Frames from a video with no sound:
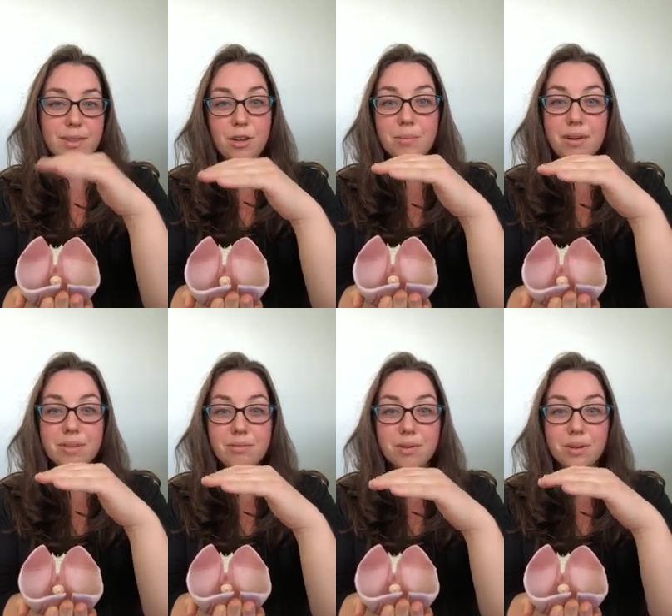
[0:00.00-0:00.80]
your
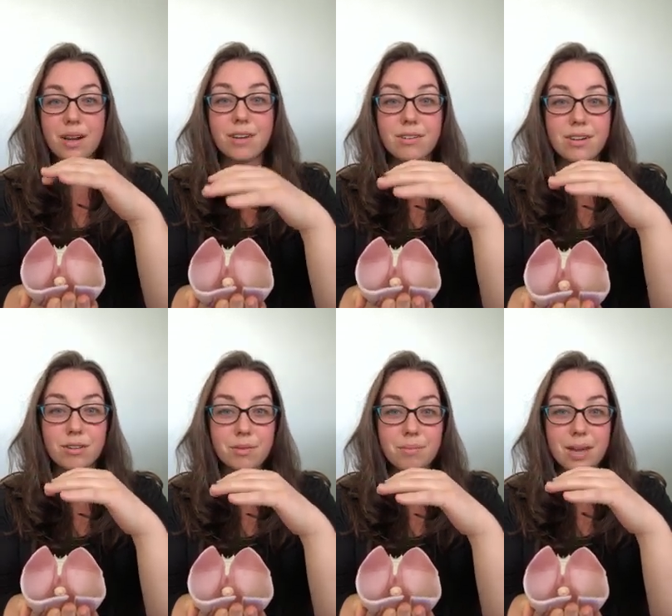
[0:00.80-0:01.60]
pelvic floor underneath
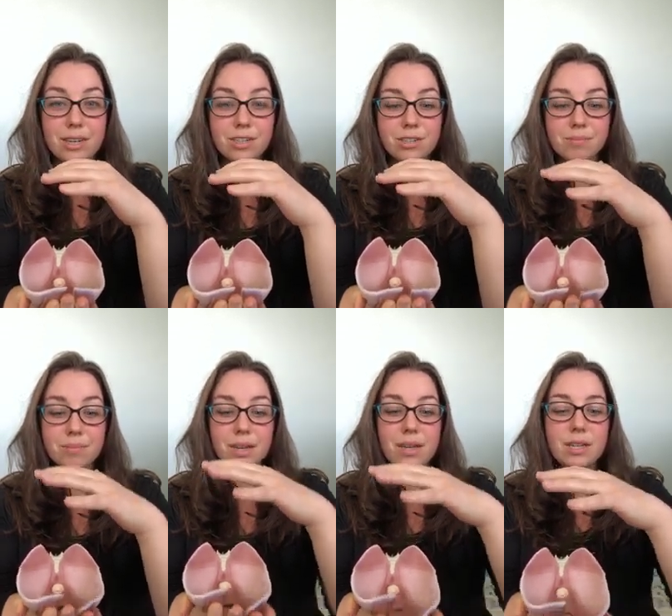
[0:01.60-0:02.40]
your rib cage.
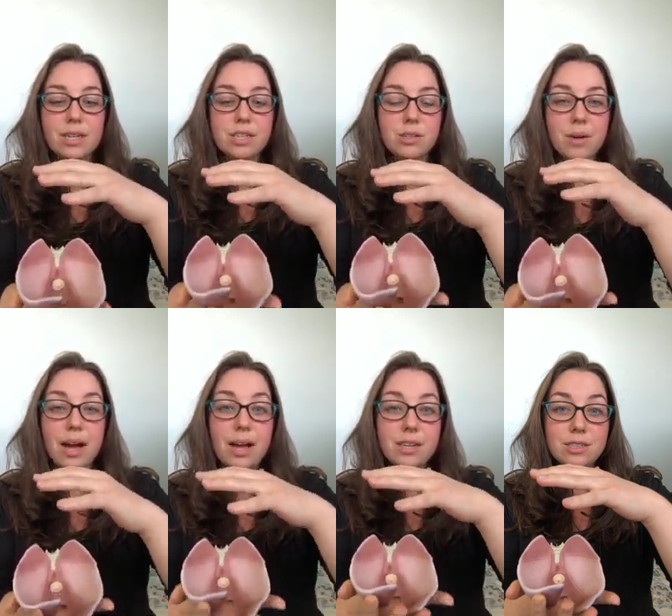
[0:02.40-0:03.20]
So
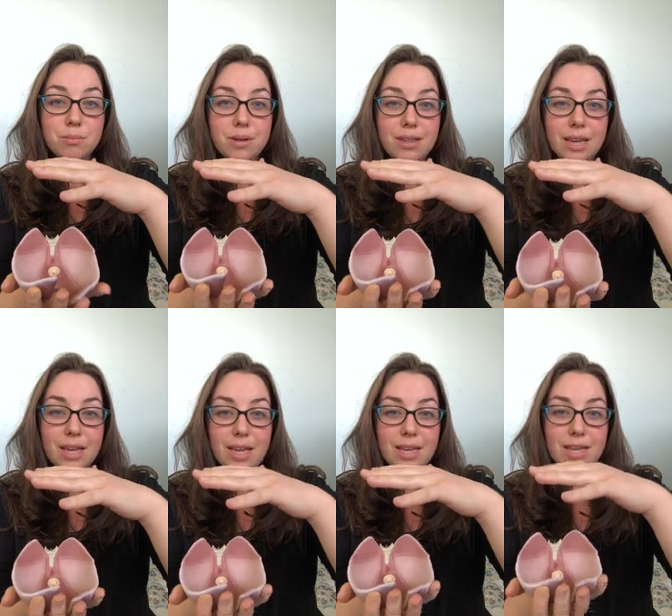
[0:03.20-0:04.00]
as you're
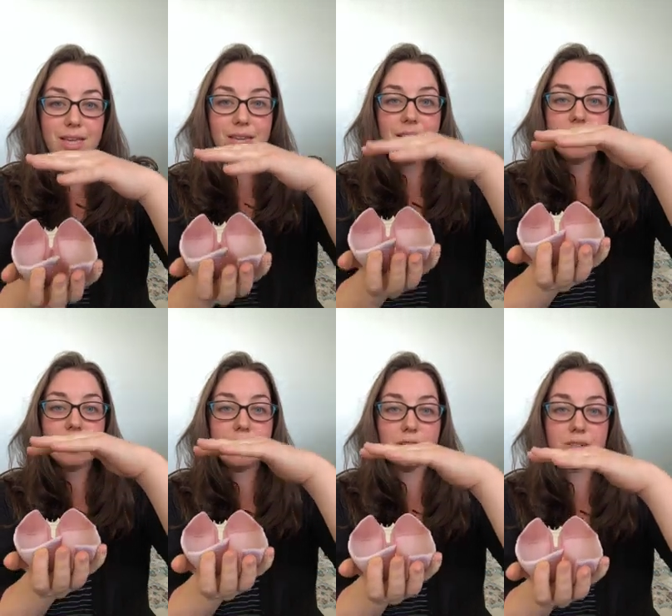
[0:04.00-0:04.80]
breathing in,
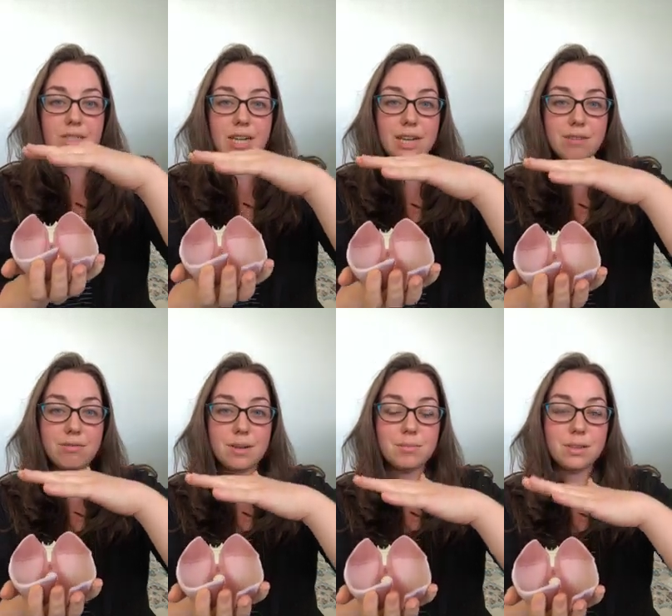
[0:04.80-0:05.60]
your
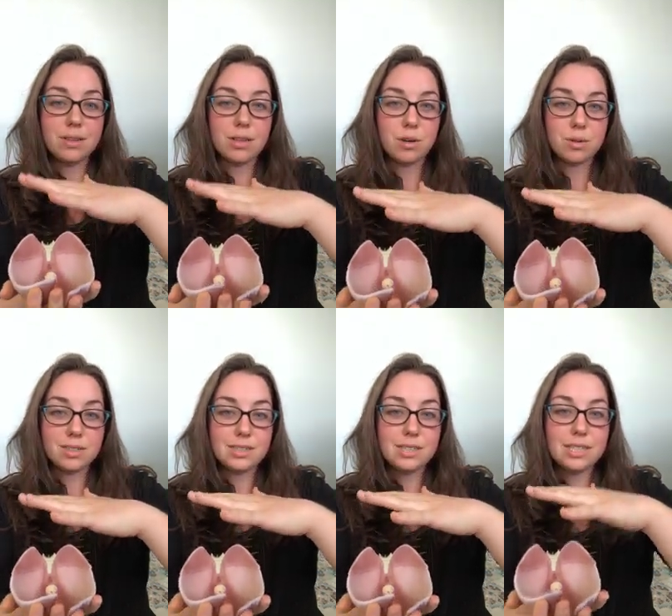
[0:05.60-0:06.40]
diaphragm
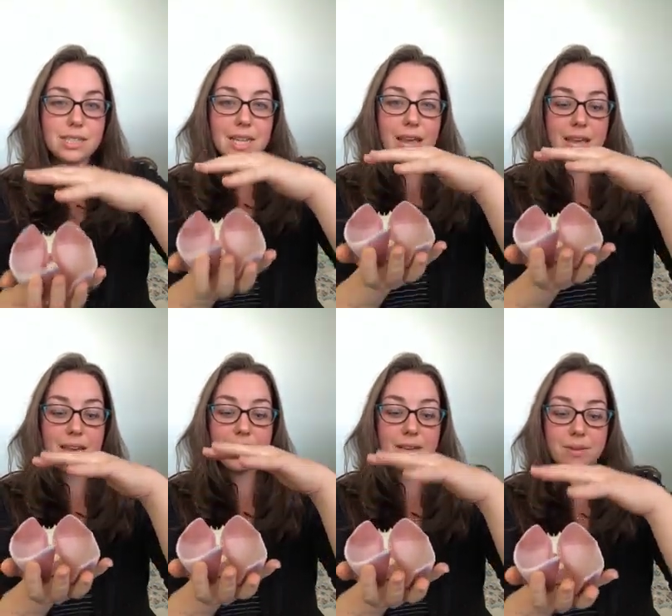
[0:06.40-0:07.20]
lowers and
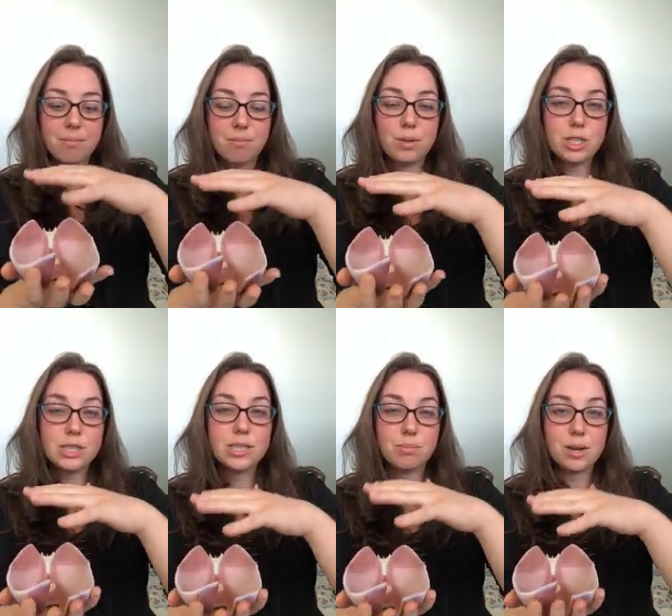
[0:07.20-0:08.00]
it
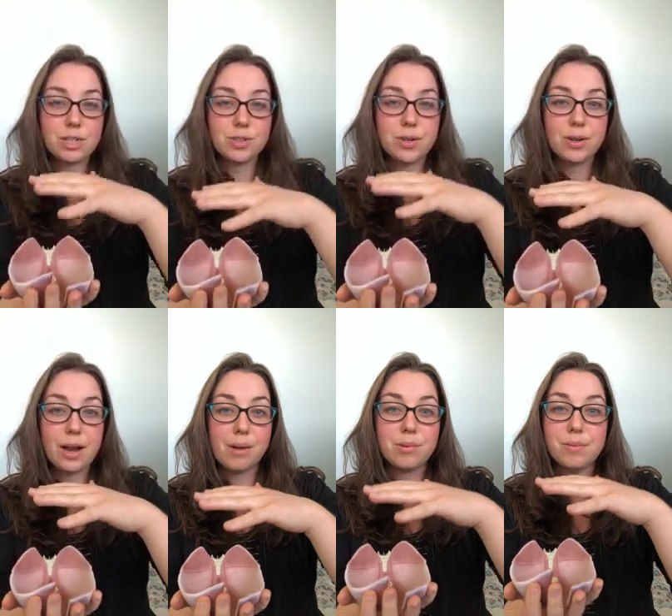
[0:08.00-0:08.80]
pushes the pressure in your
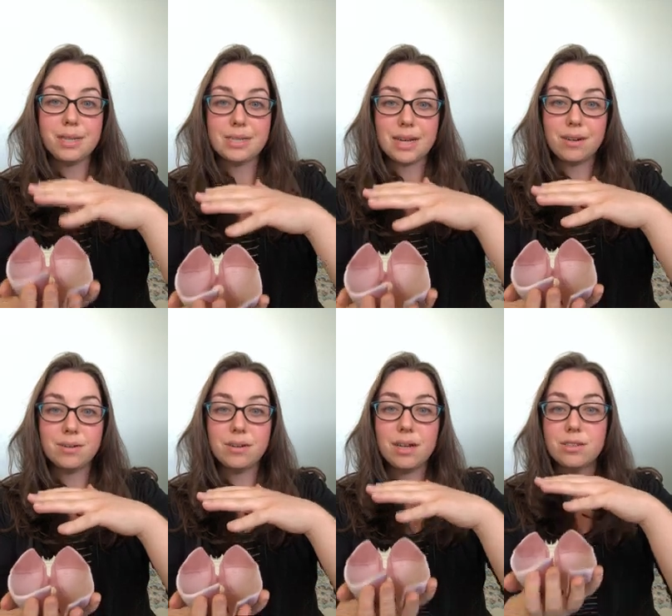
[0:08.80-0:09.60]
abdomen
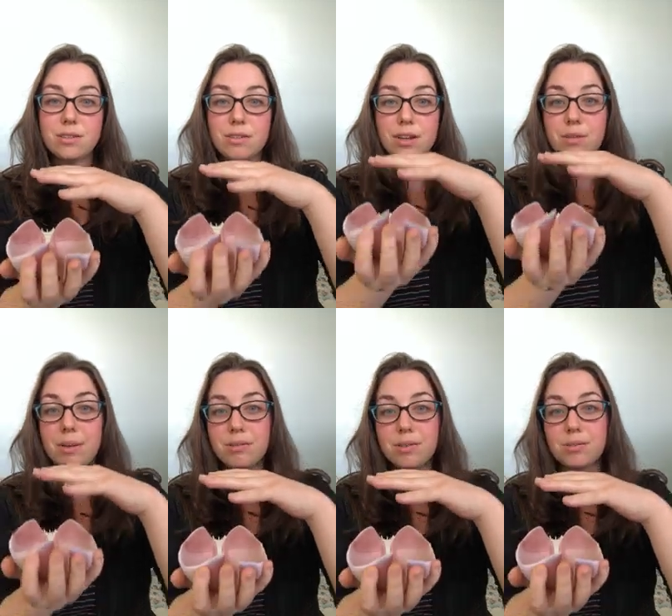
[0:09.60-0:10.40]
down so that your
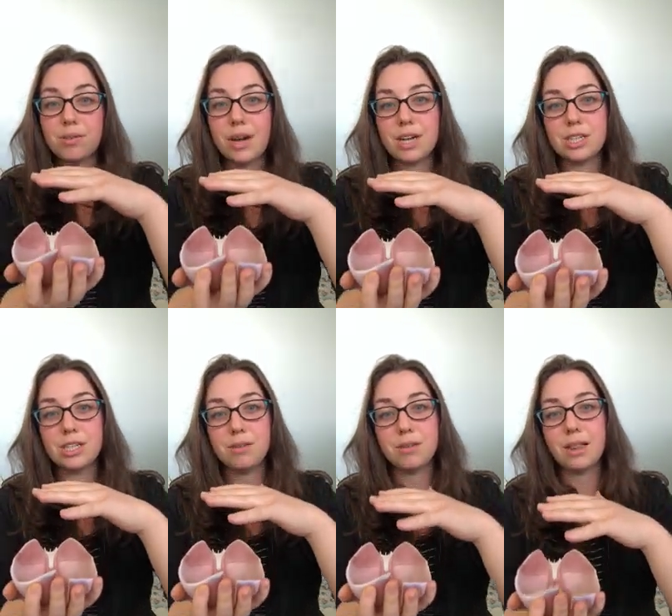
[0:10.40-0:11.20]
pelvic floor
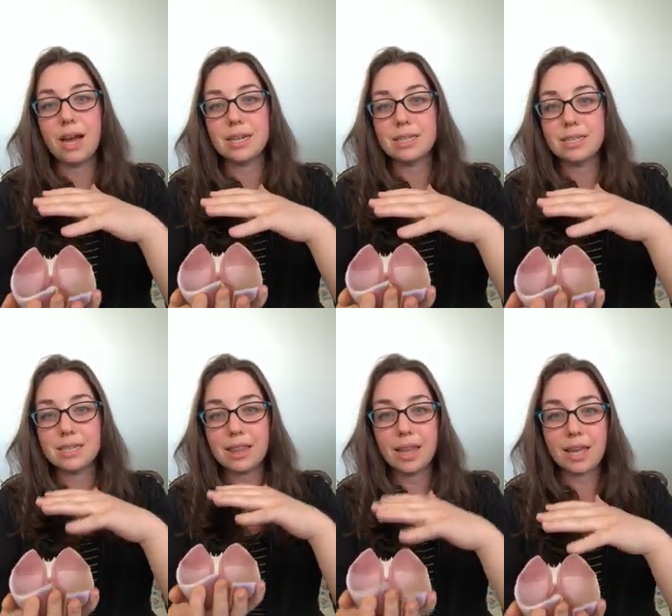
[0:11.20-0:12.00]
actually relaxes
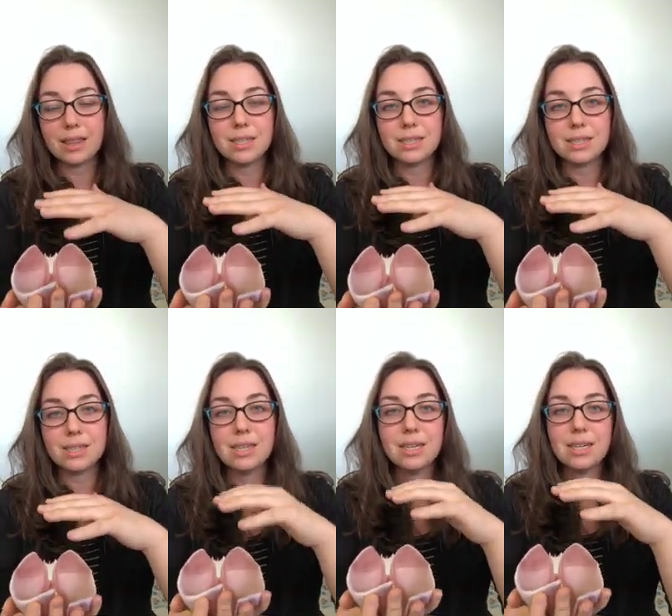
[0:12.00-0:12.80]
and lengthens.